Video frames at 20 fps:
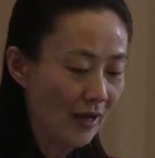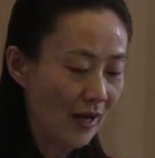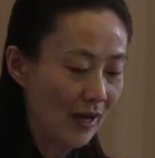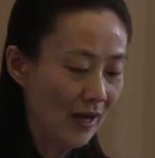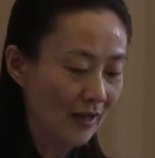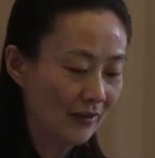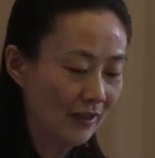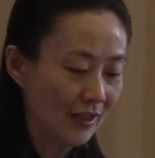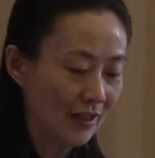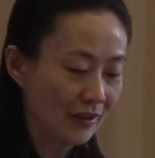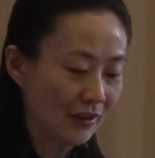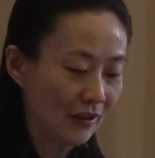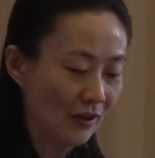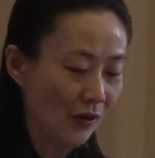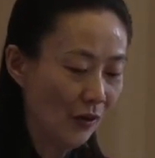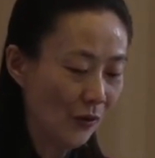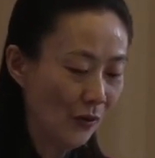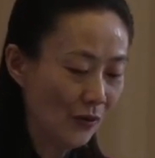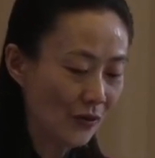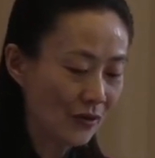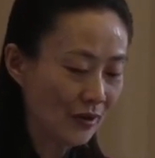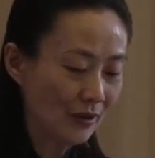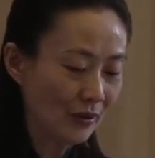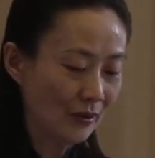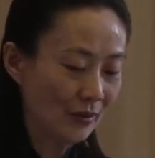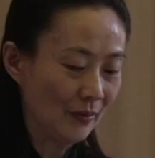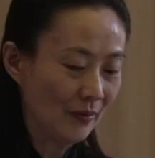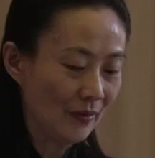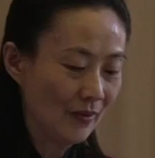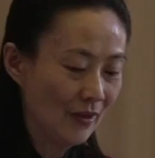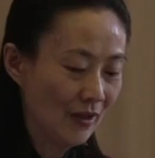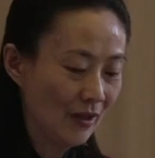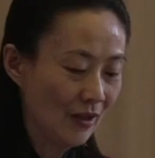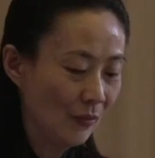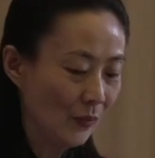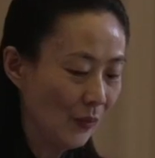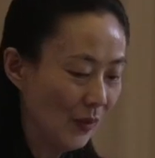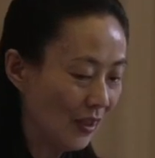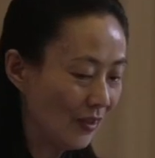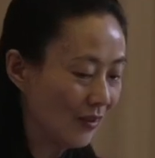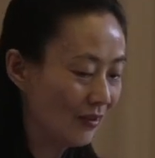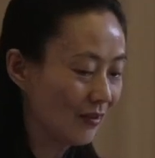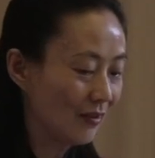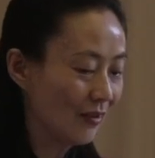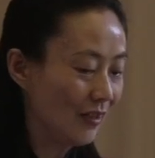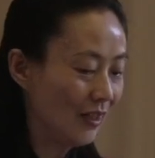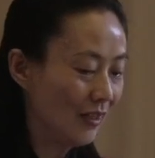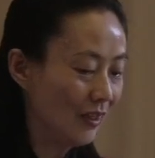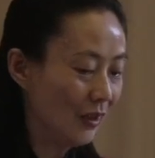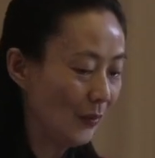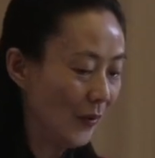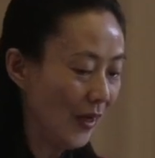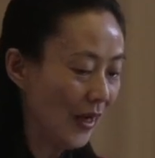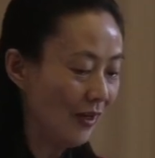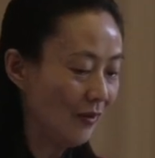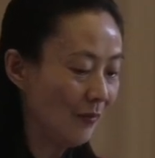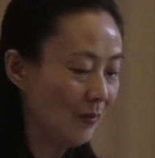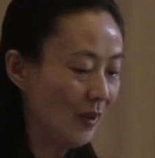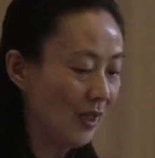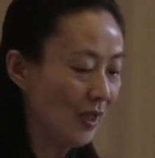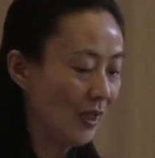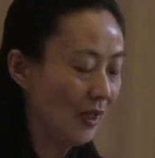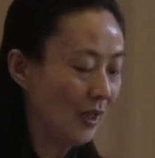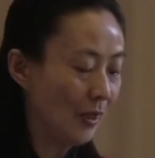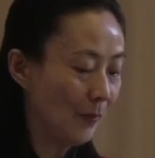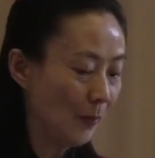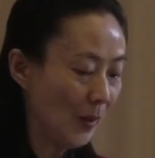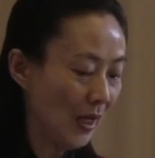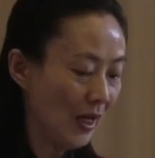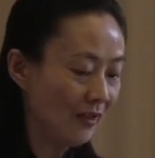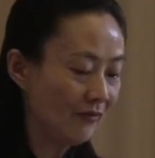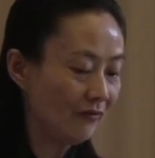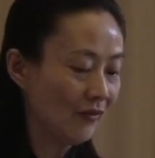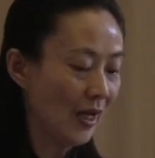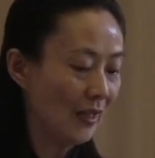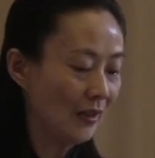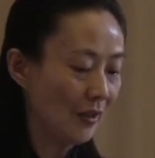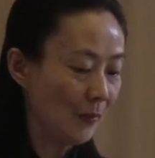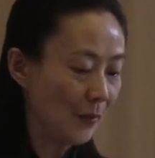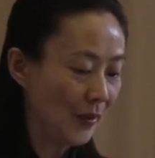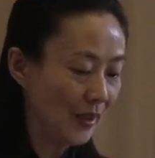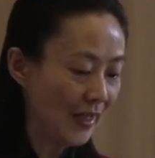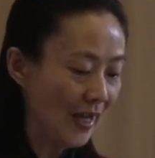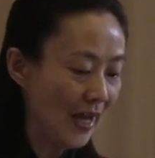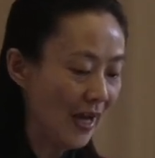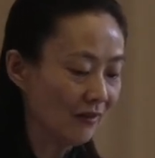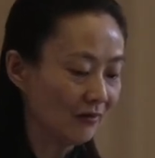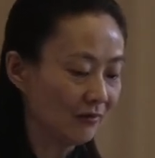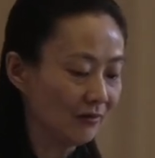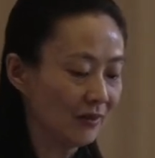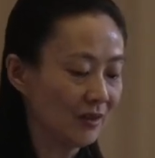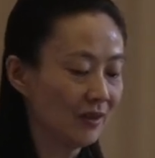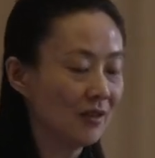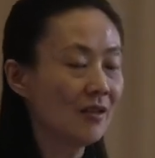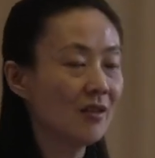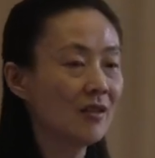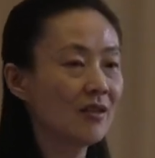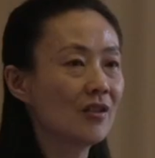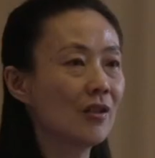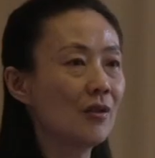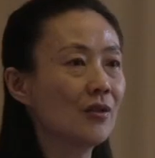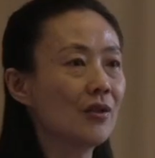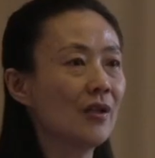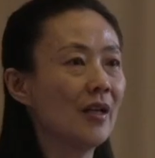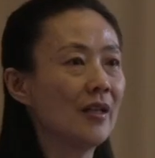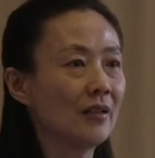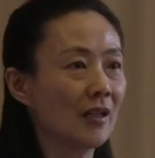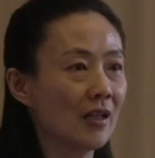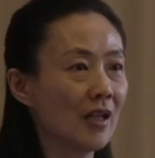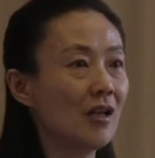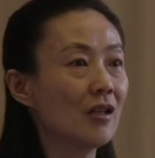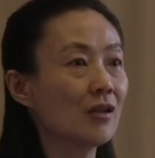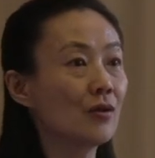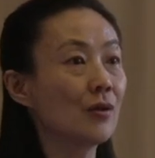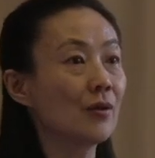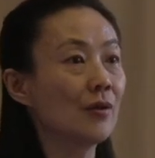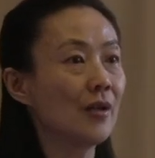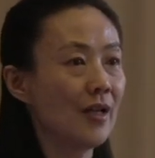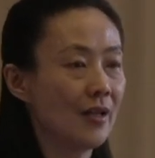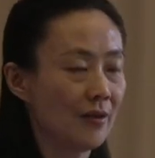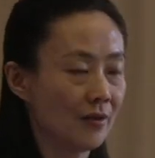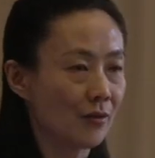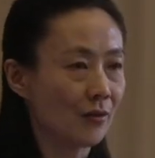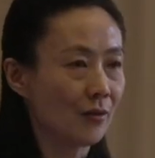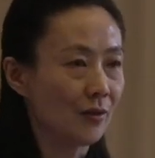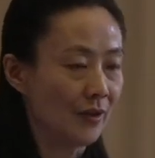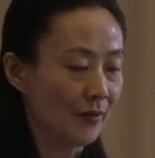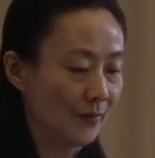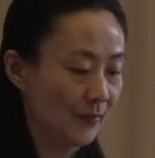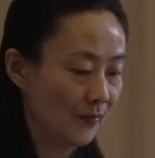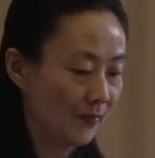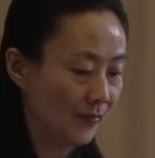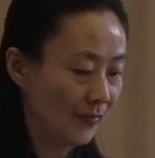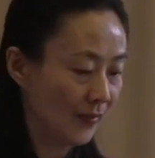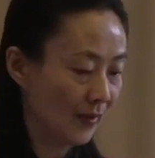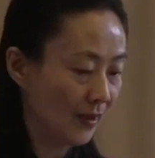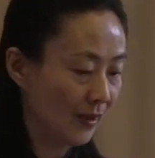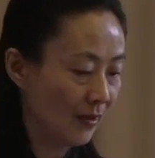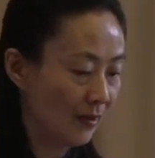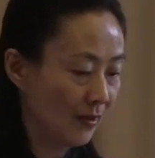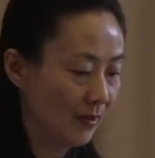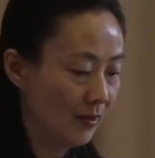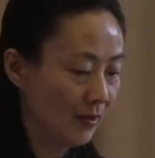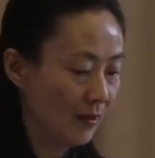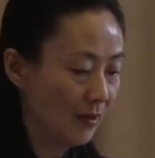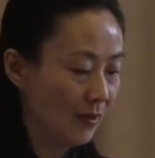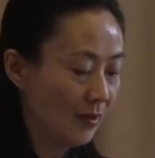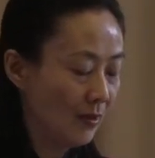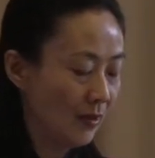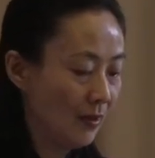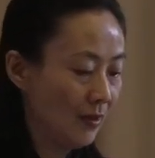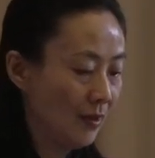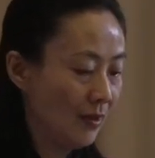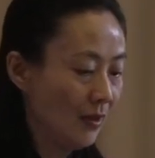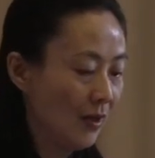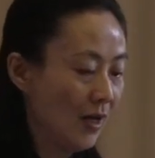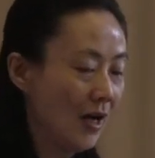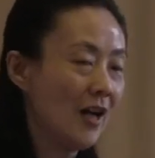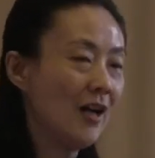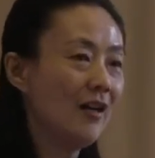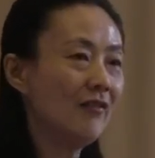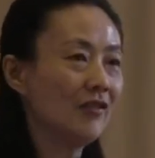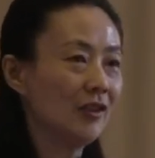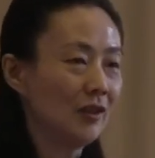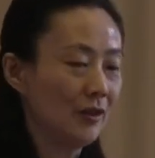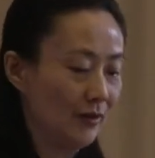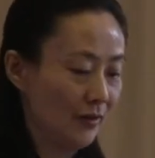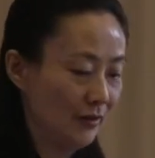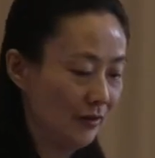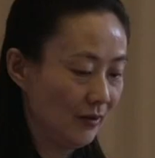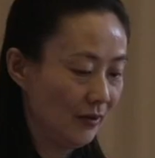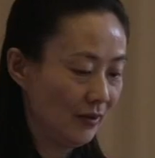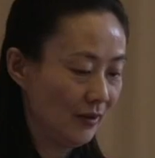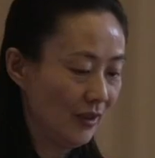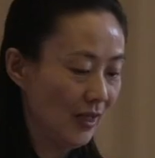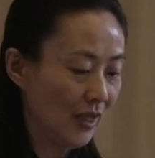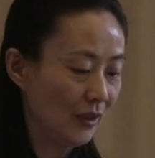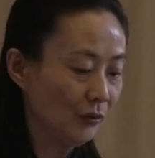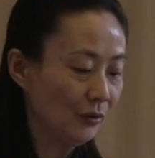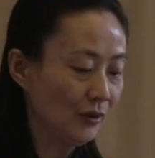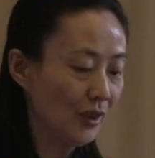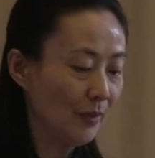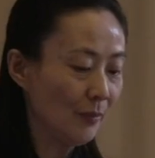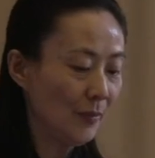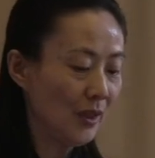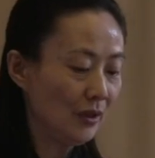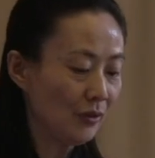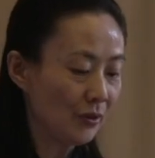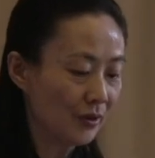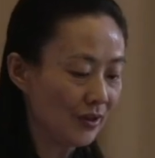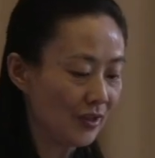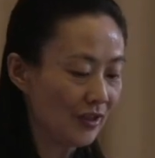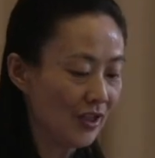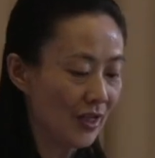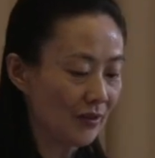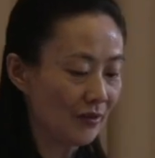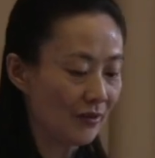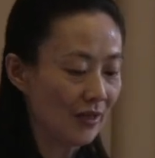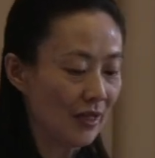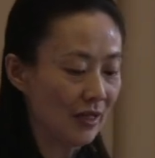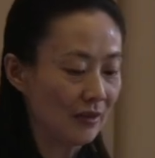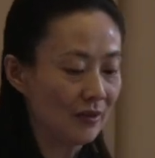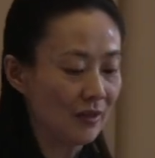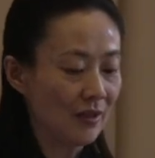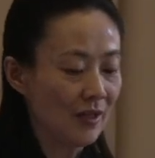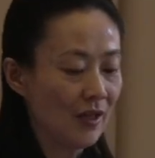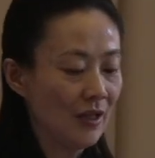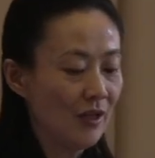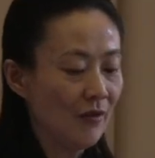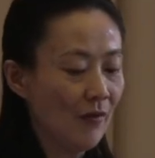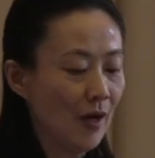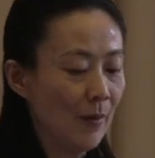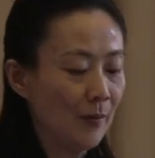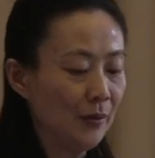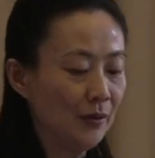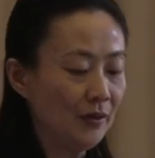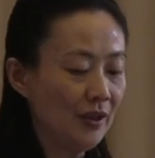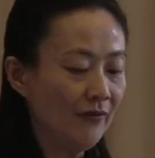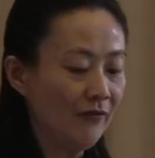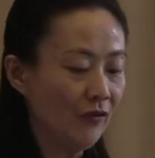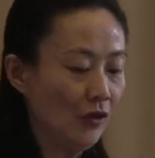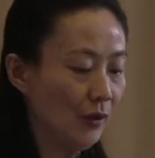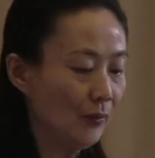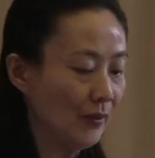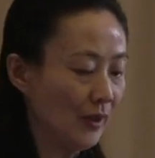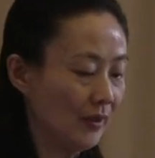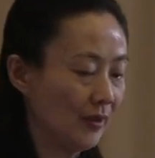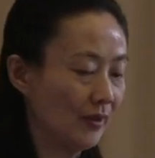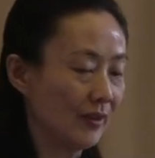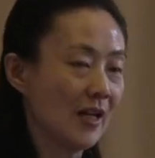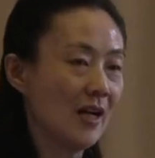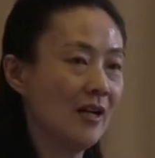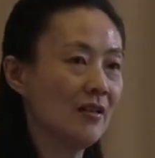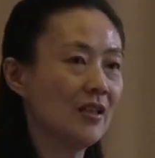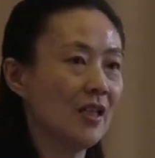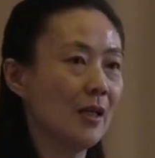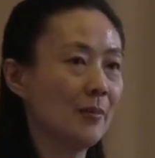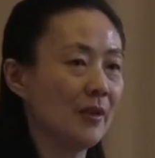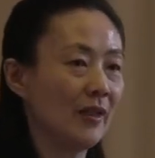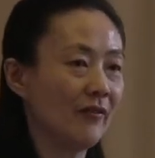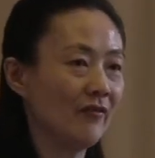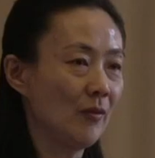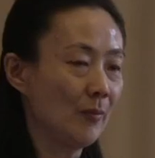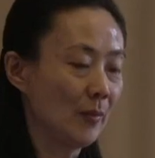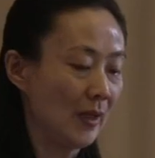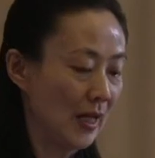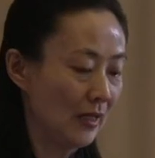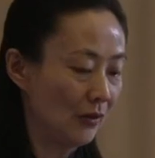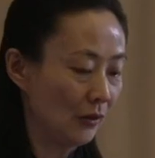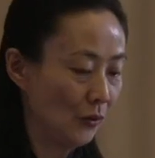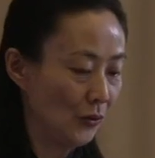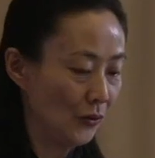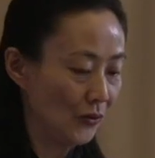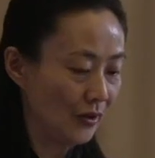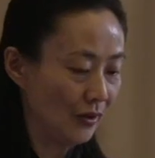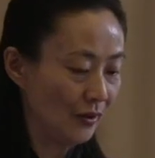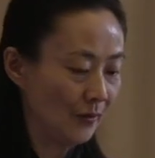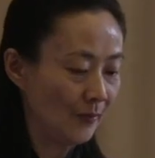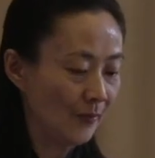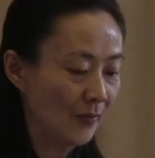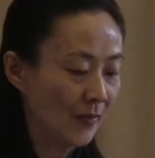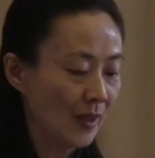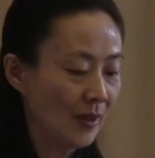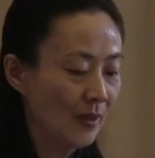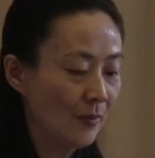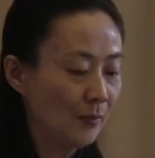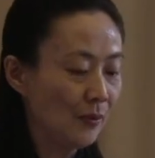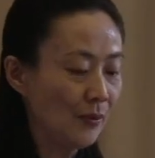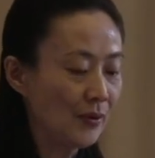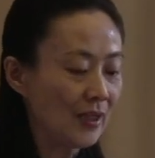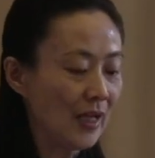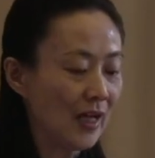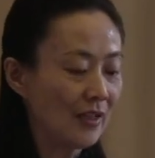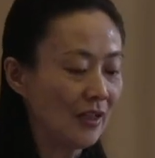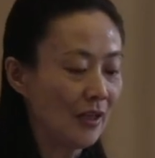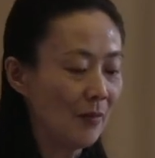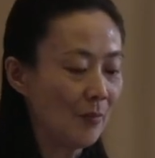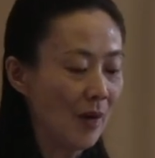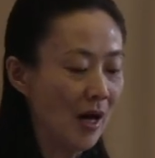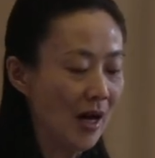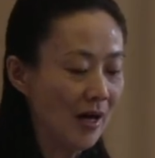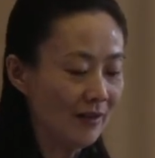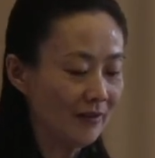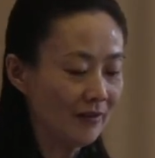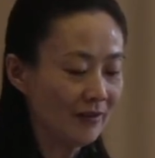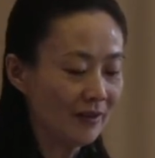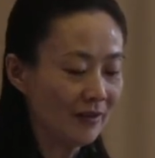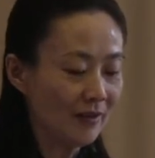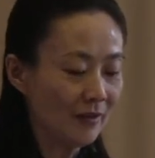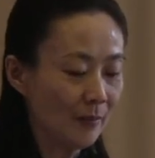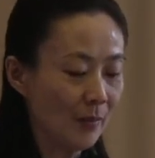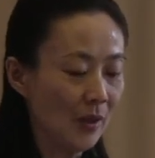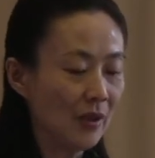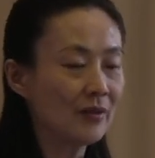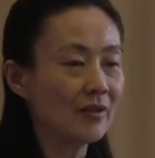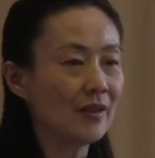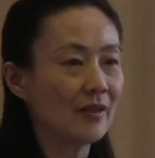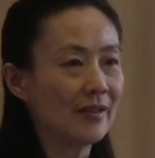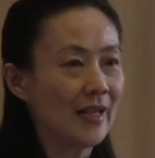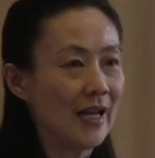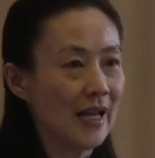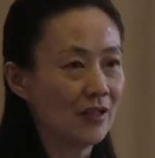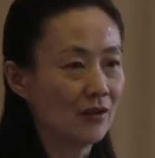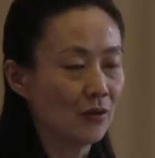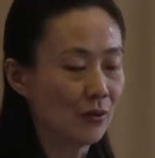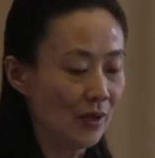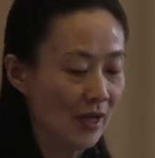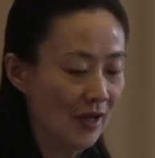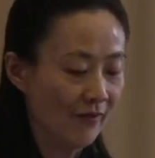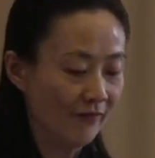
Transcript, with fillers: and his author works in a realm above and beyond social and cultural history. However, I do not mean to suggest that when putting forward the concept of implied author, Booth had in mind both a textual